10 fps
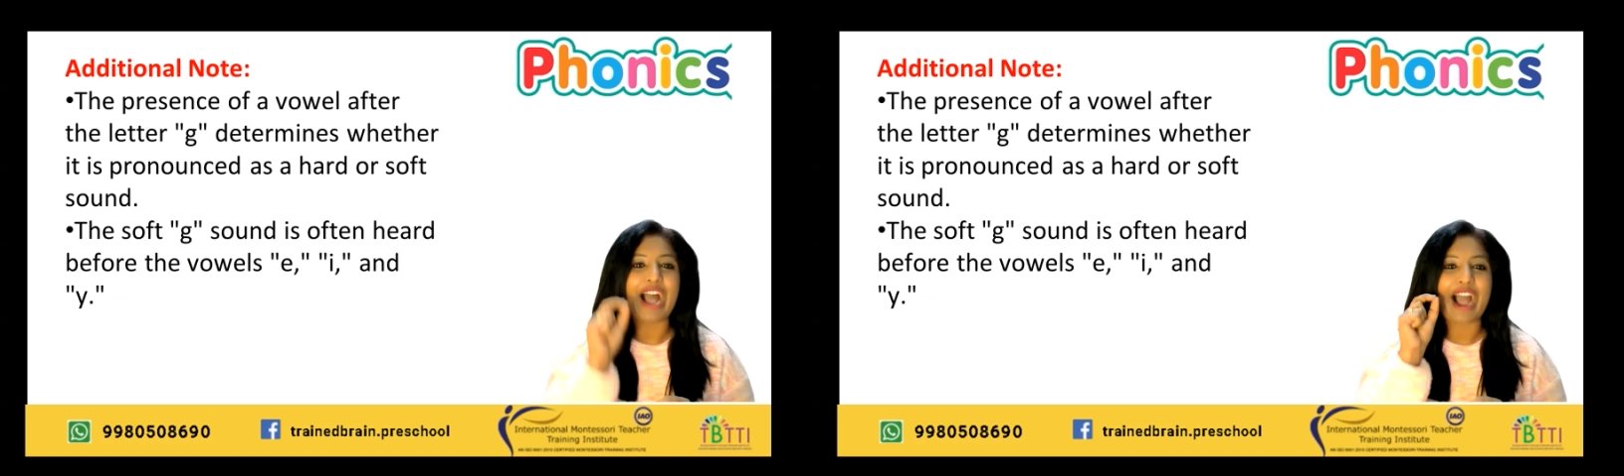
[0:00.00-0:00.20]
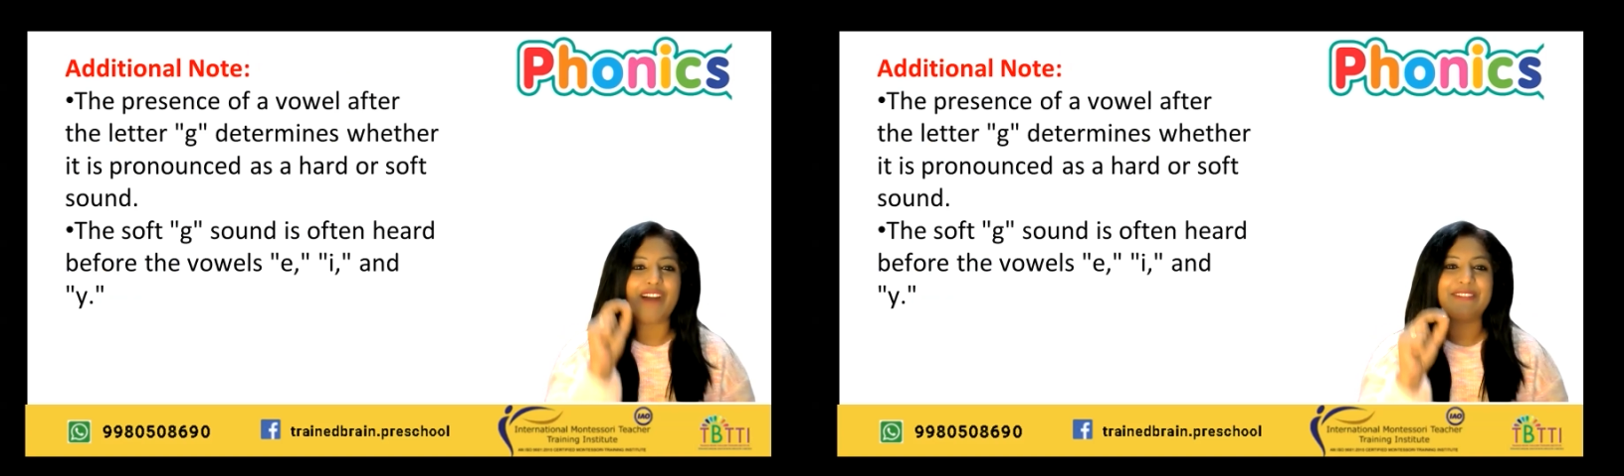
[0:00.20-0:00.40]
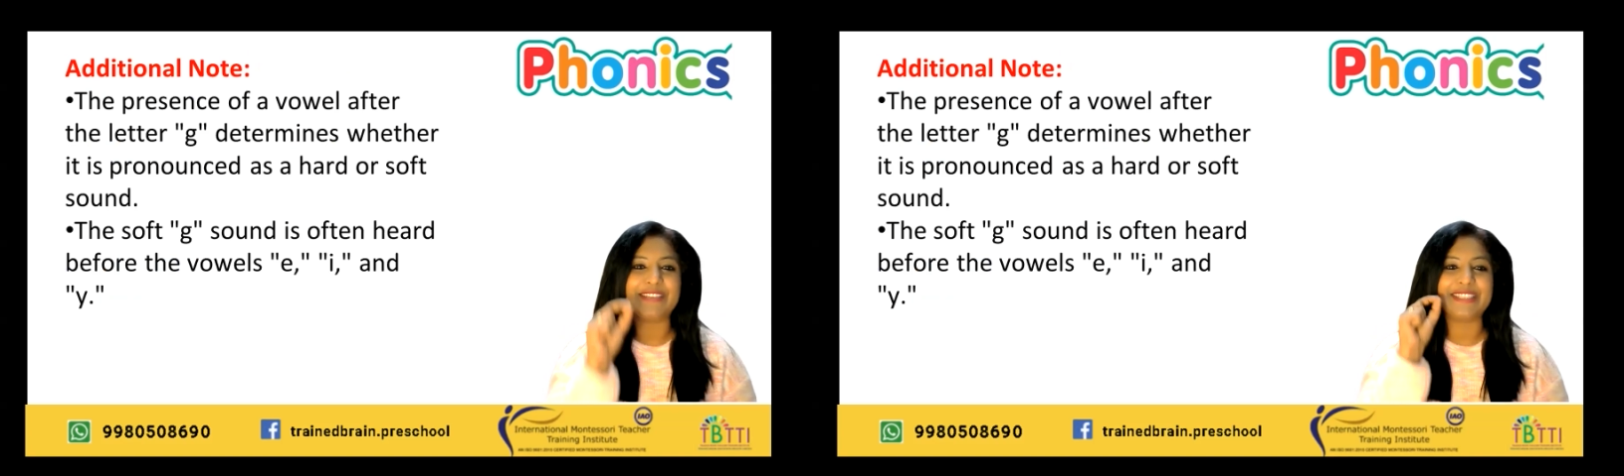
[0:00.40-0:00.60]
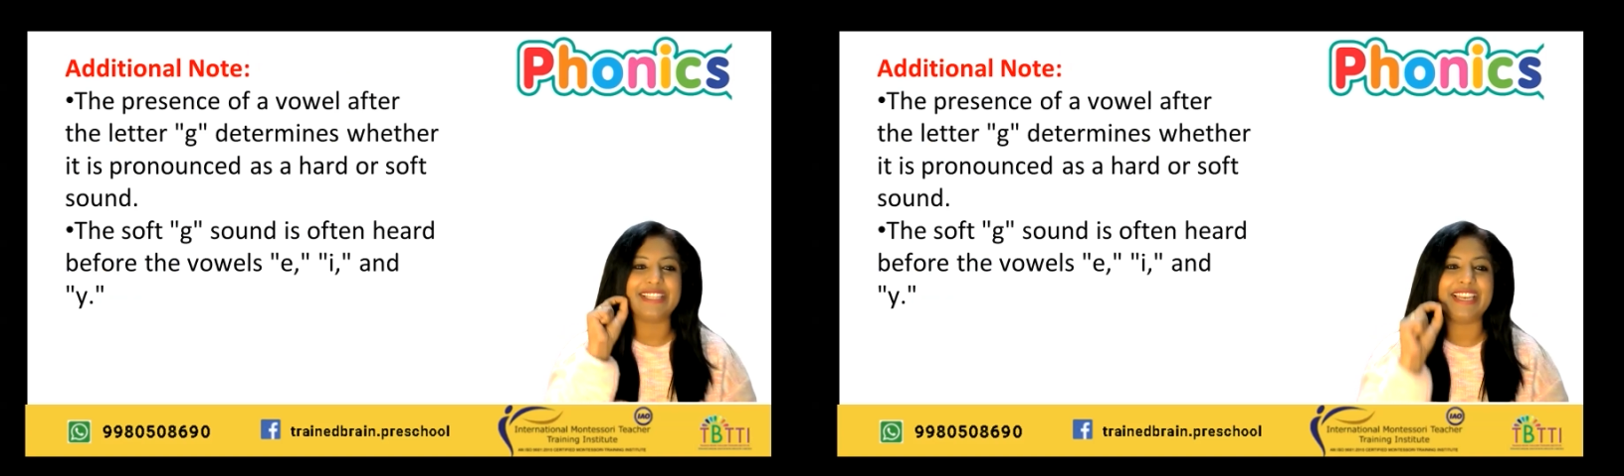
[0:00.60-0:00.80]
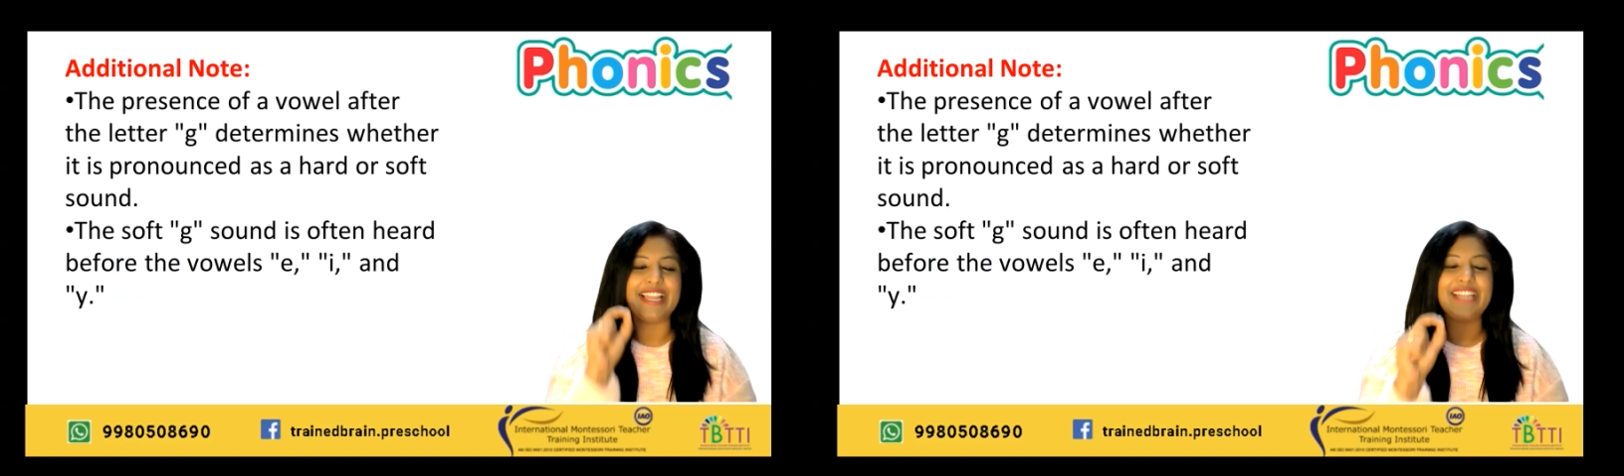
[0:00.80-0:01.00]
after
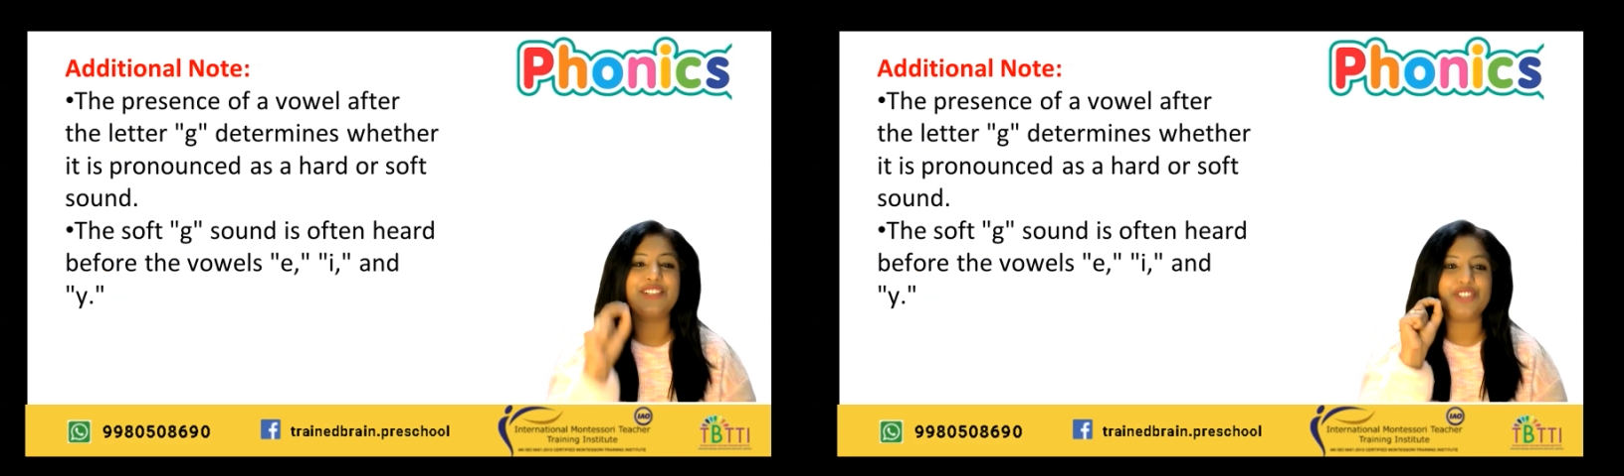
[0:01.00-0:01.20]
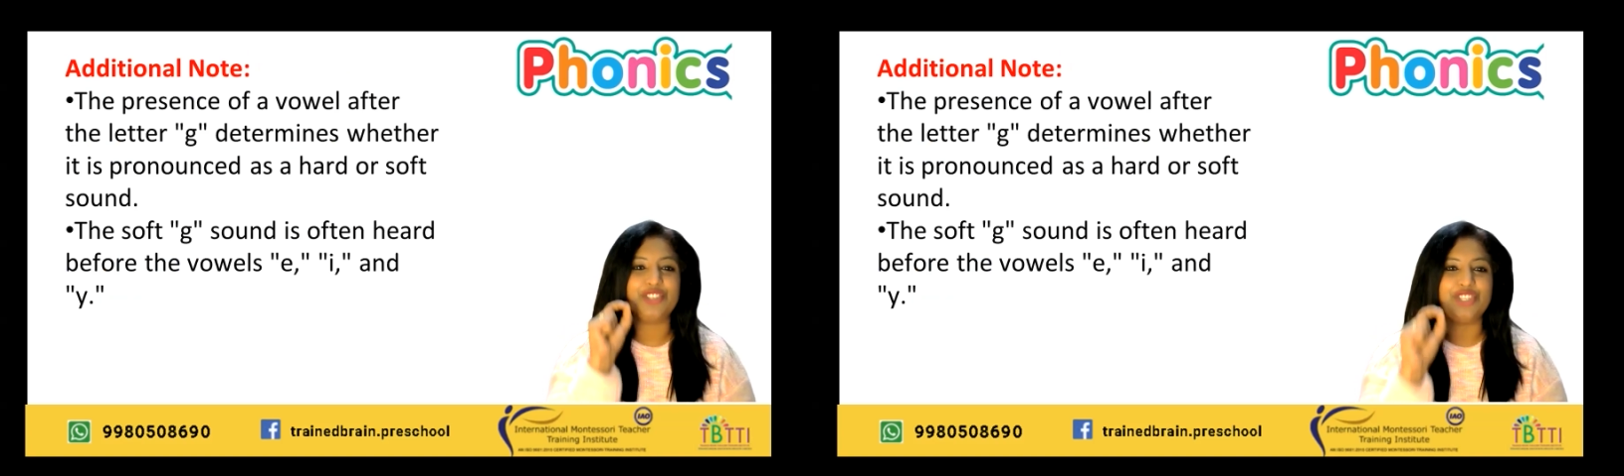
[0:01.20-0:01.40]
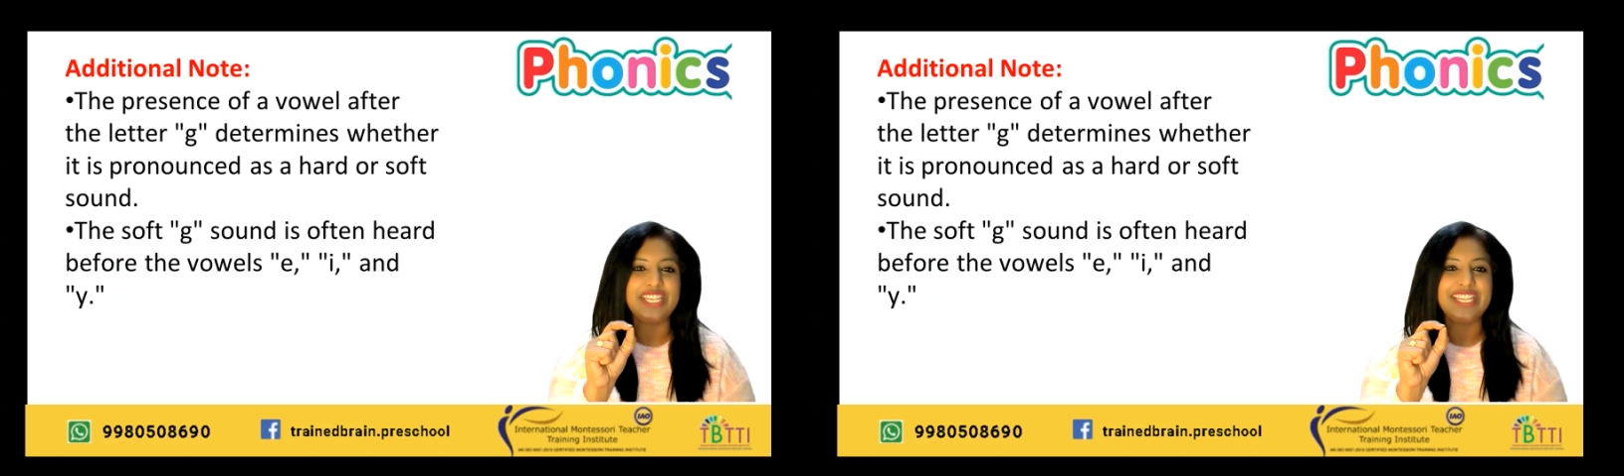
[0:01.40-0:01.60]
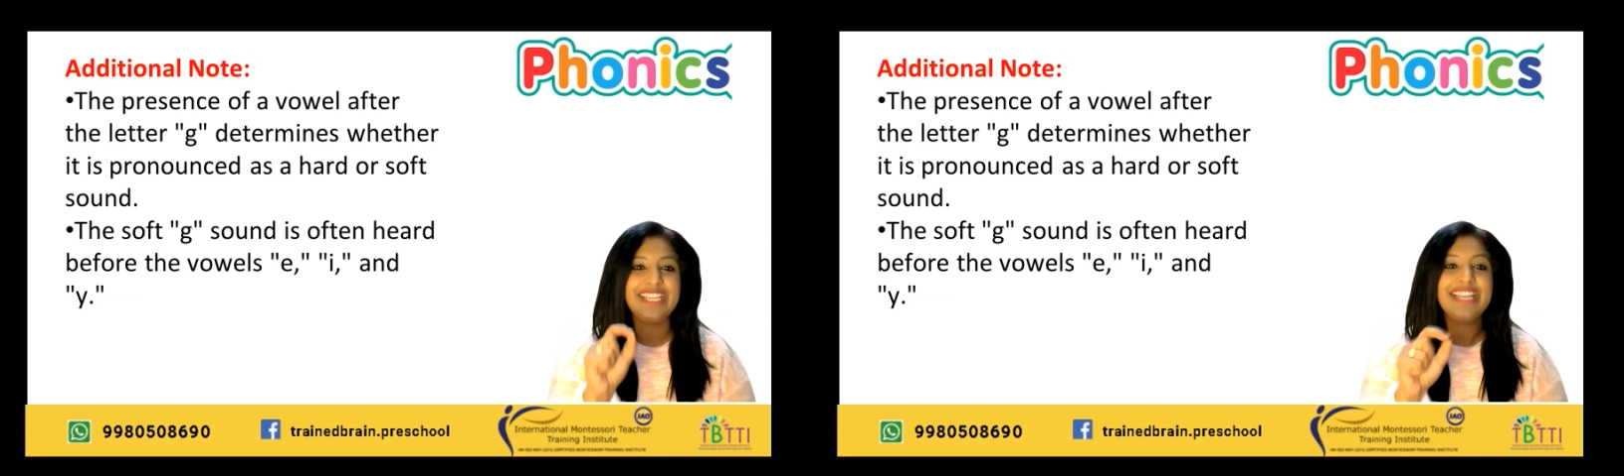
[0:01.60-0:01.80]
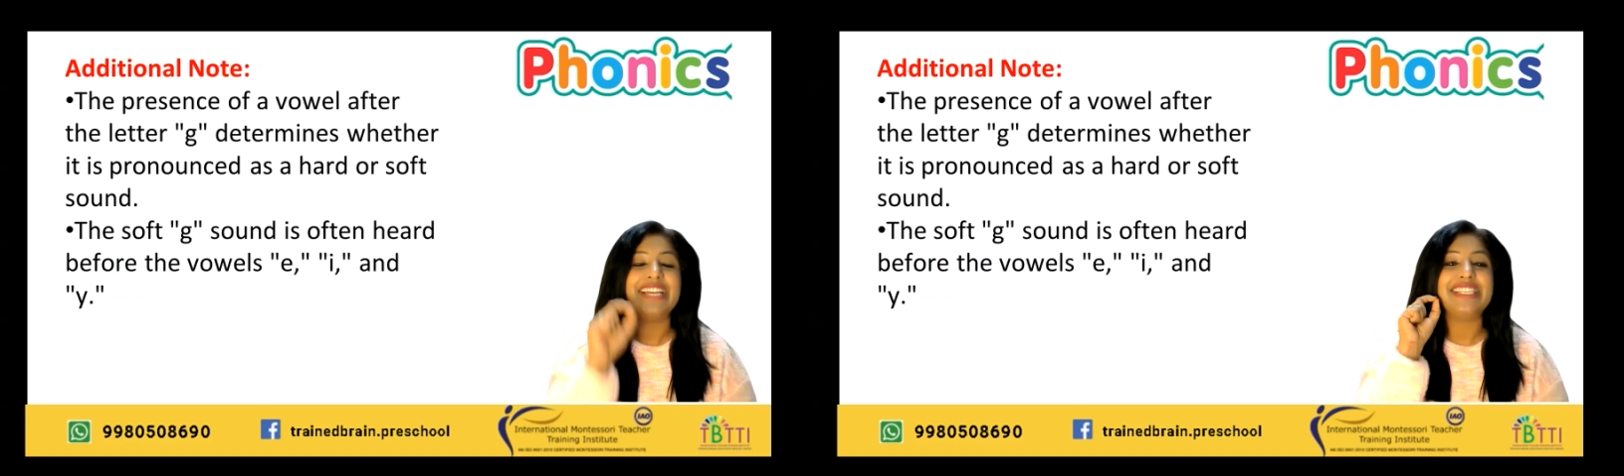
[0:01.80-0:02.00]
the letter
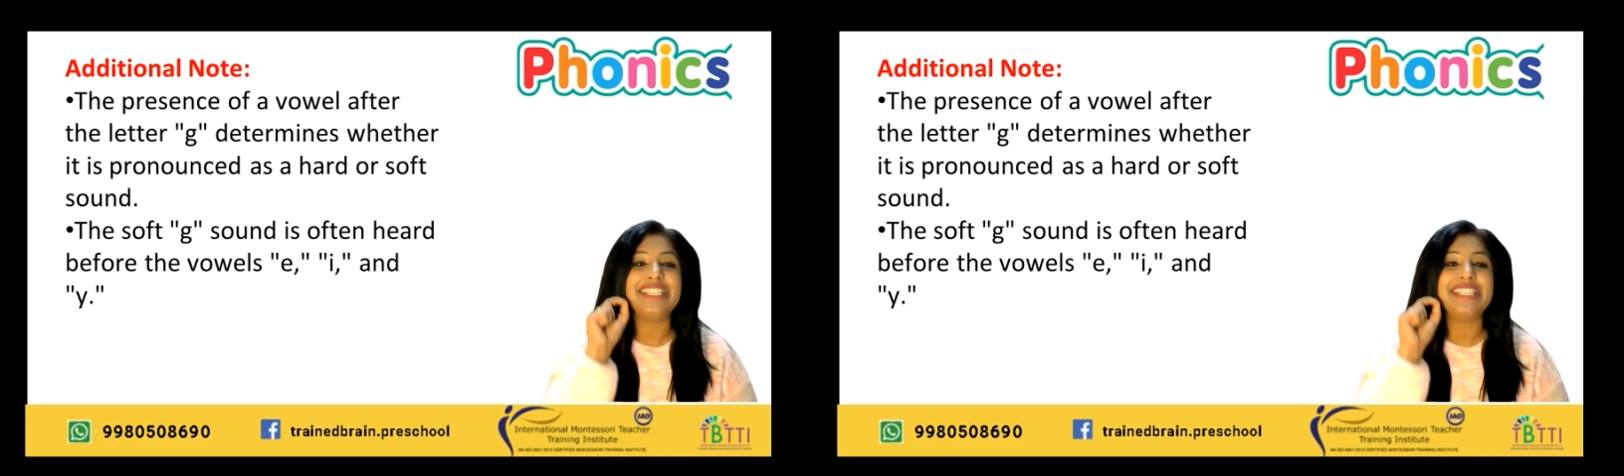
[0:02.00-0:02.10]
G